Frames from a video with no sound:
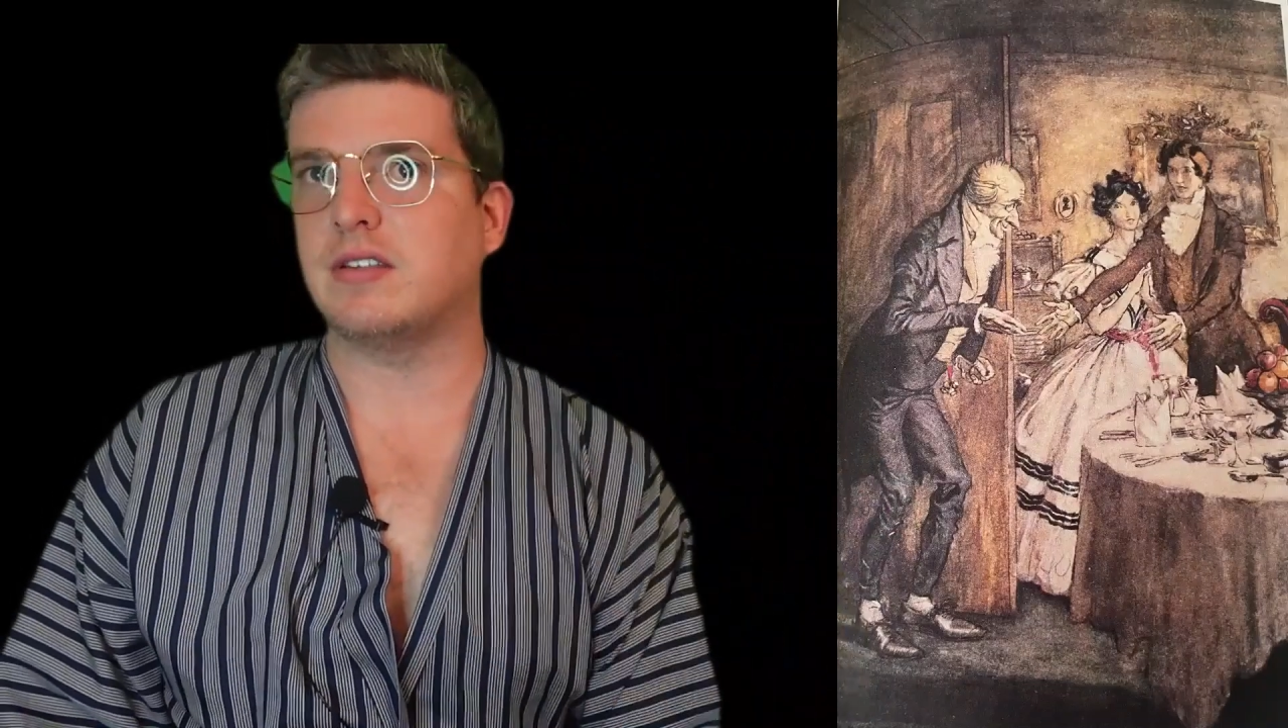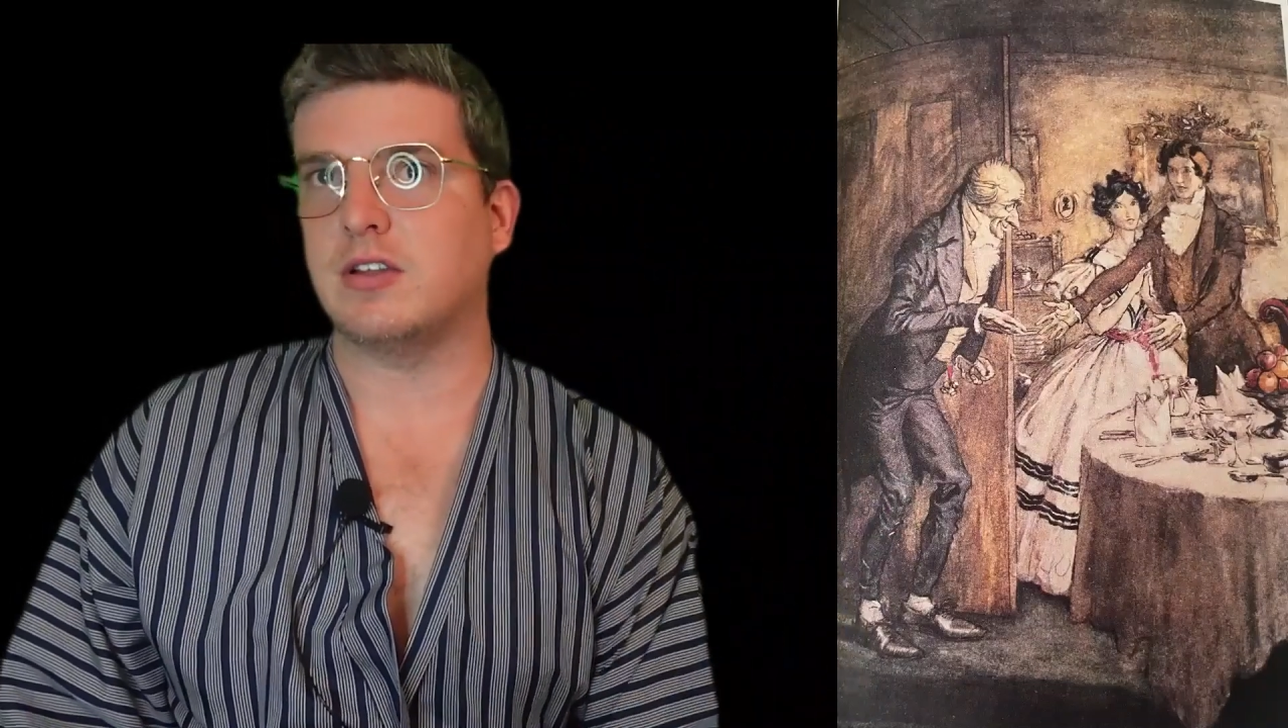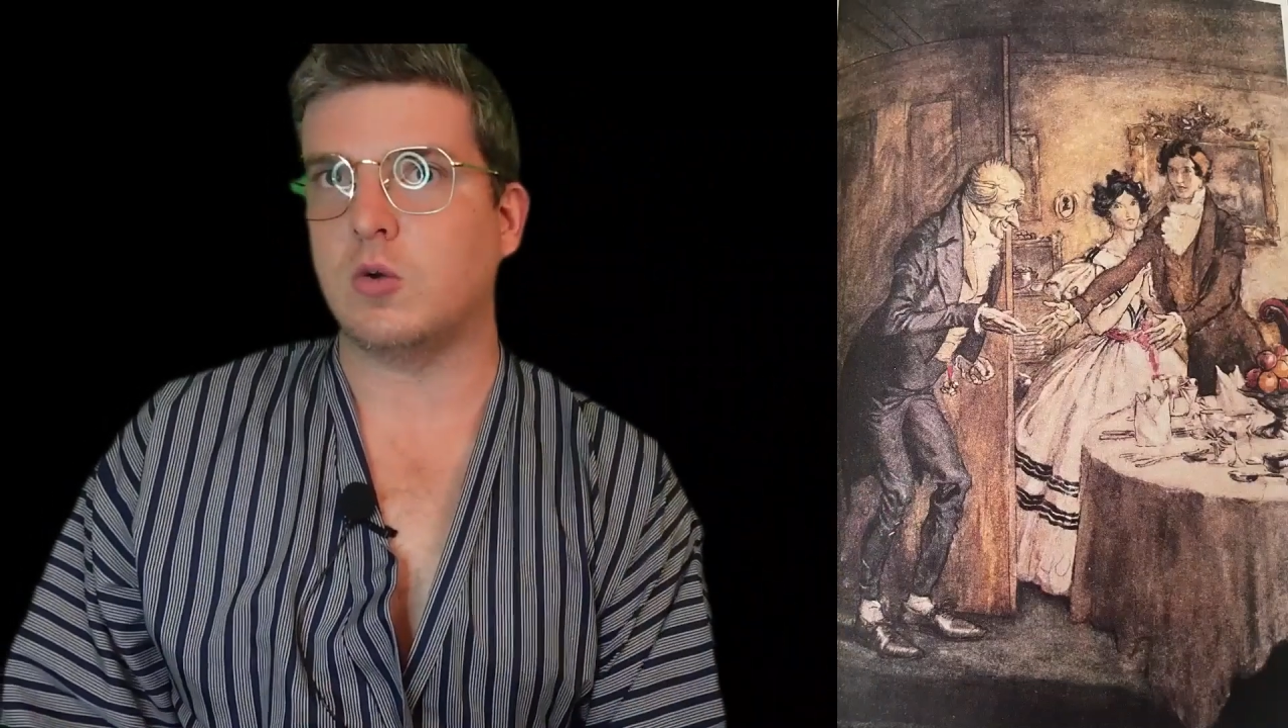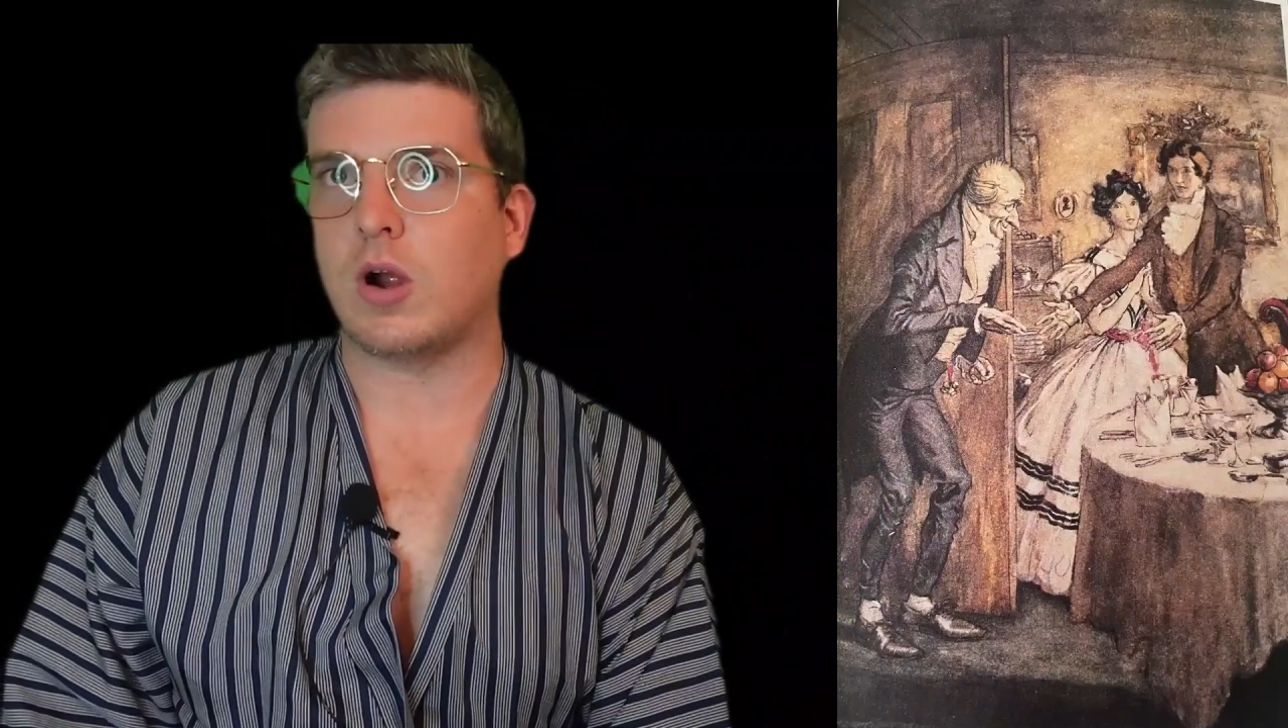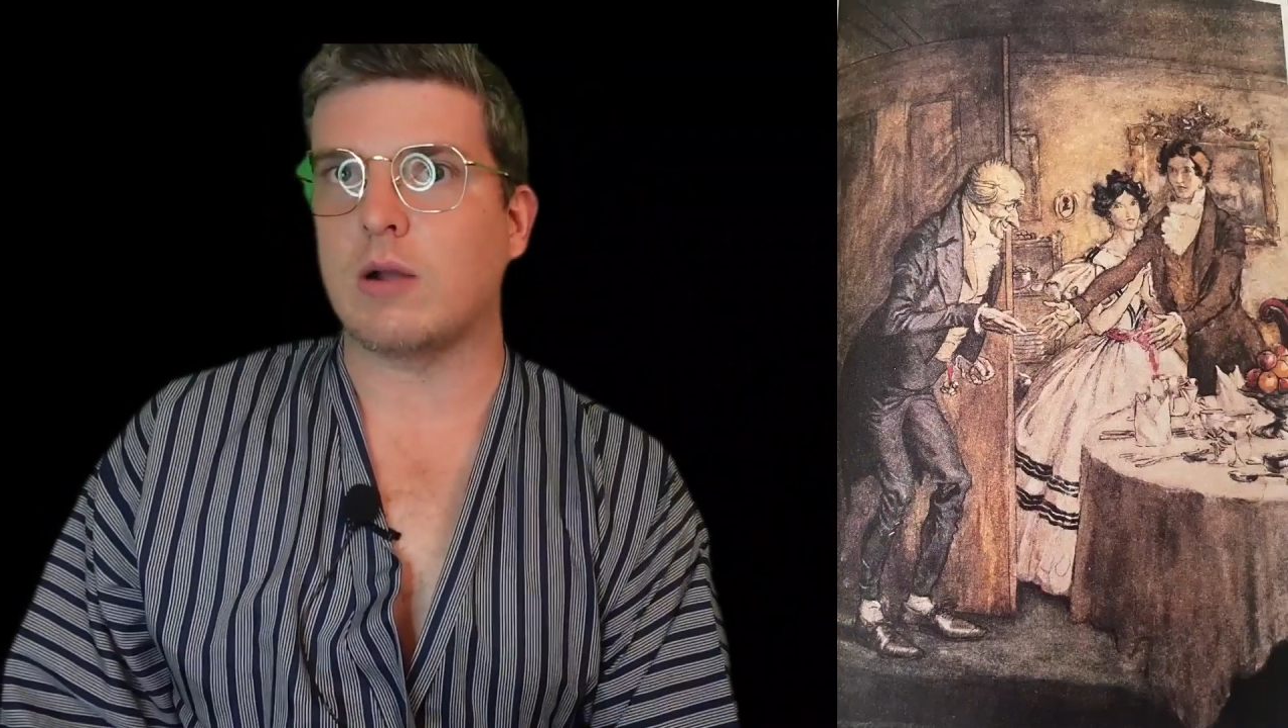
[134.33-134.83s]
on the
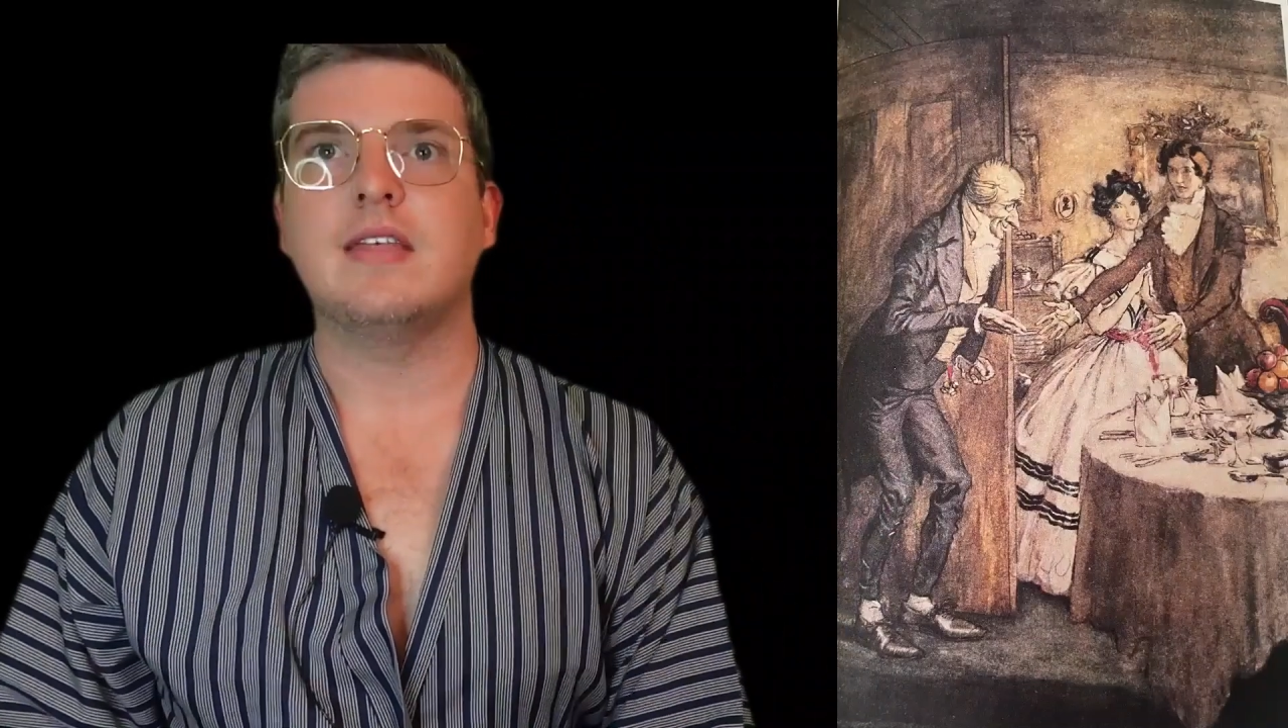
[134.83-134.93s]
door.